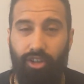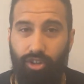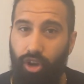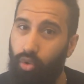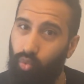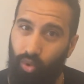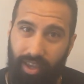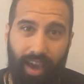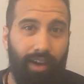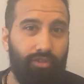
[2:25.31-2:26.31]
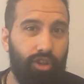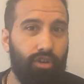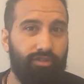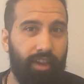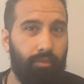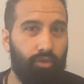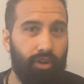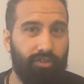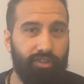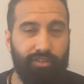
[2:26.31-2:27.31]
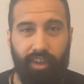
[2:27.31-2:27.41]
No, we have those same questions.